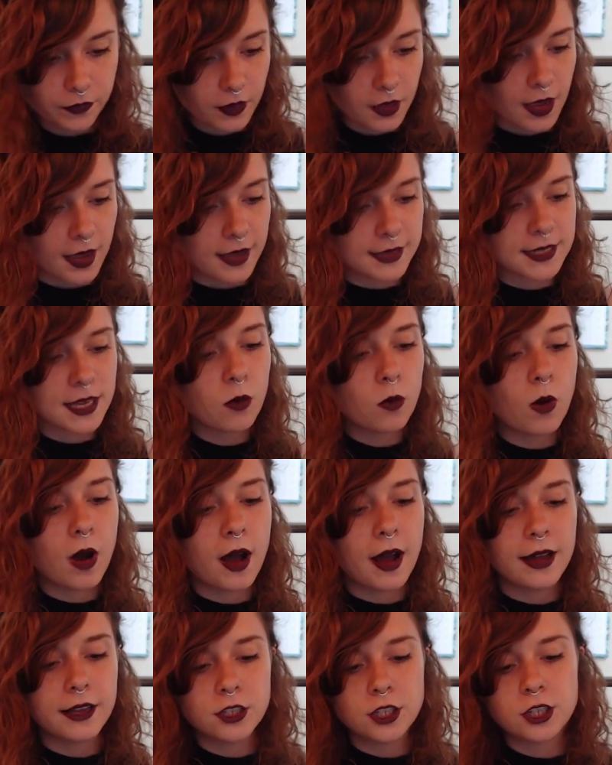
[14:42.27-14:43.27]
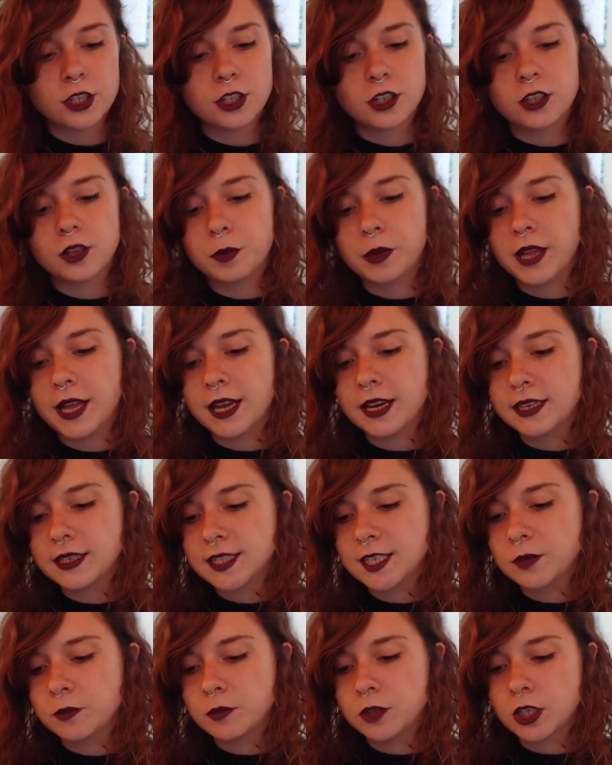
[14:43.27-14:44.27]
As I watched, the planet
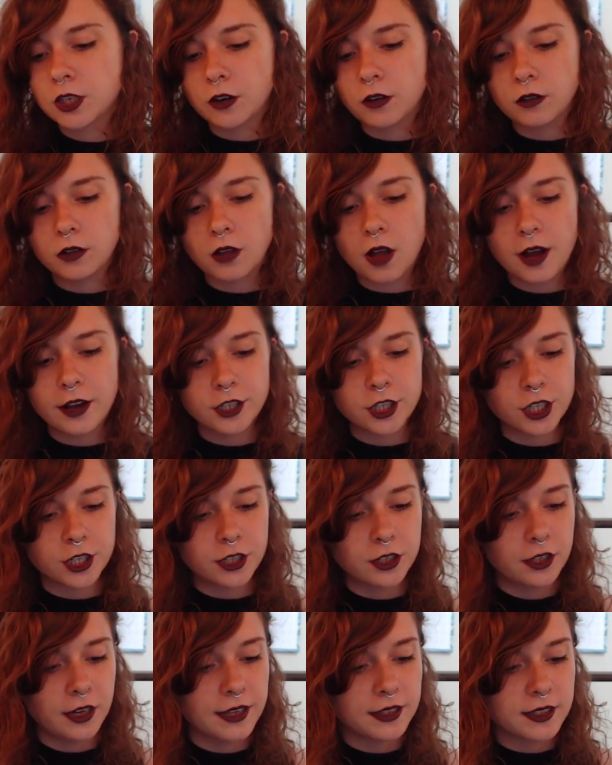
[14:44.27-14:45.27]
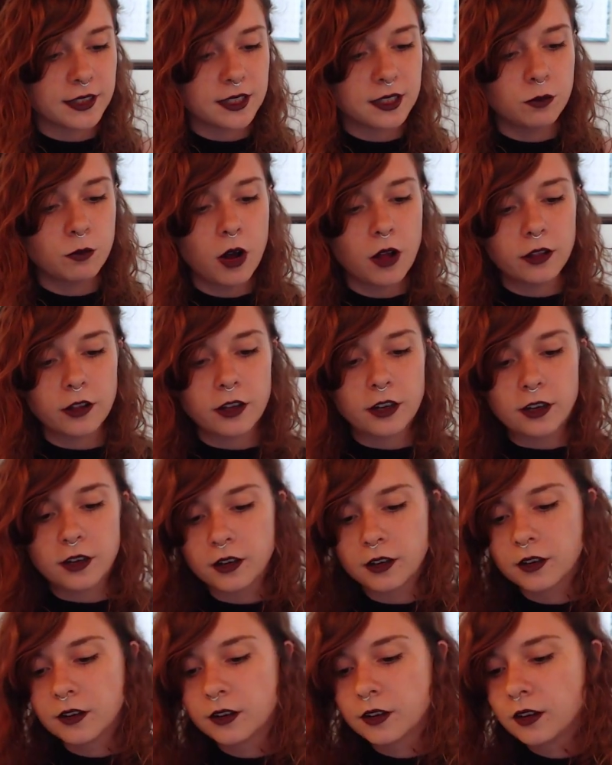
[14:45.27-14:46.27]
seemed to grow larger and smaller,
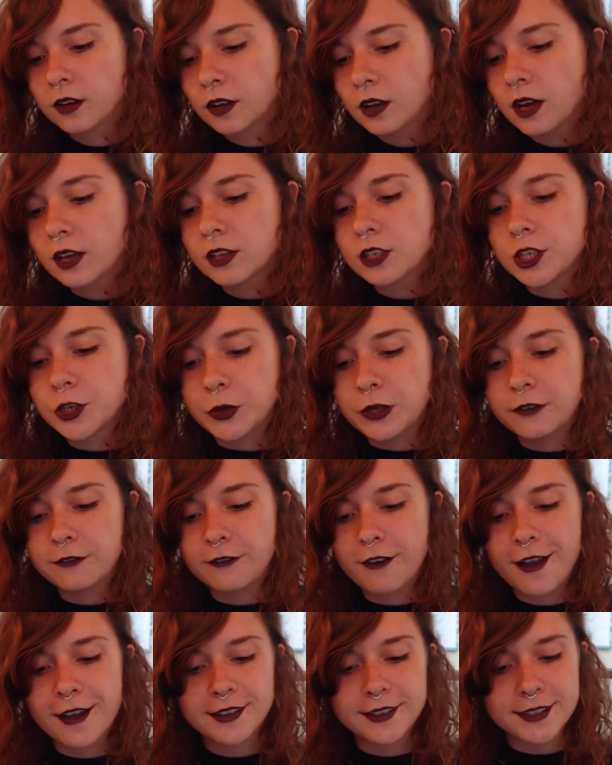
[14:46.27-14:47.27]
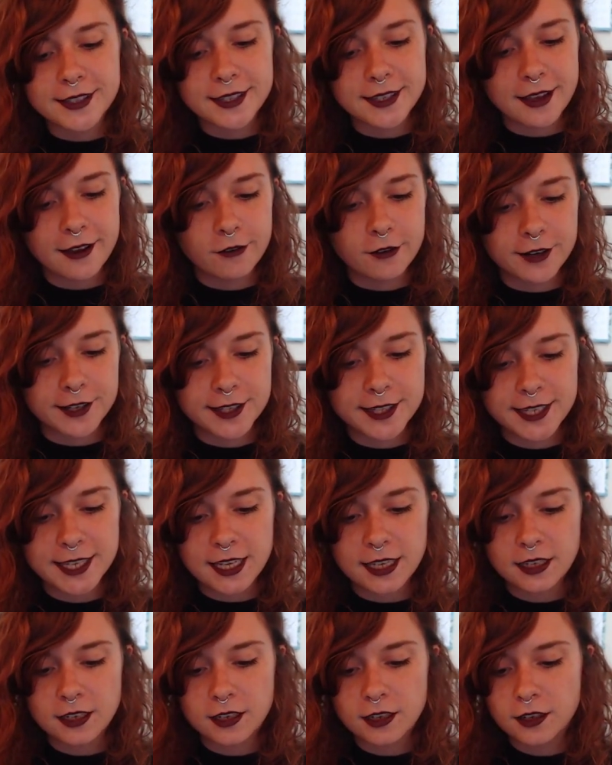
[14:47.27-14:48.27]
and to advance and
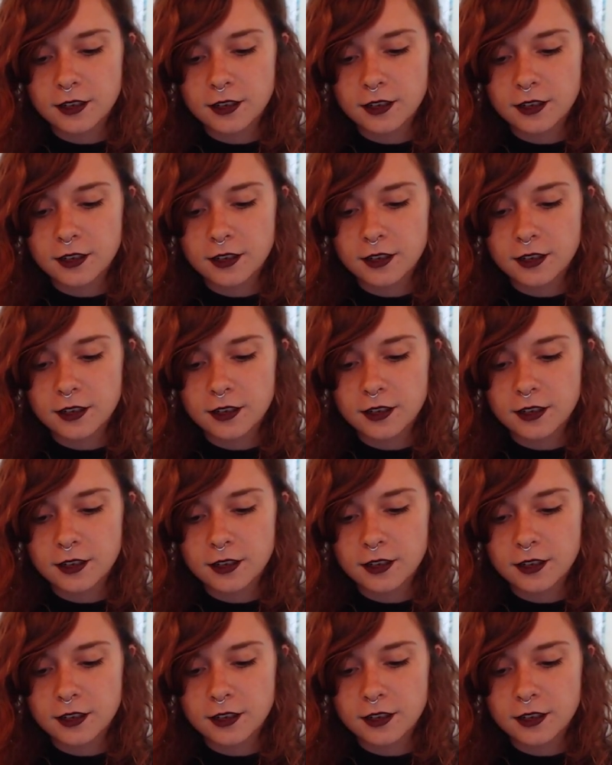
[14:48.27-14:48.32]
recede.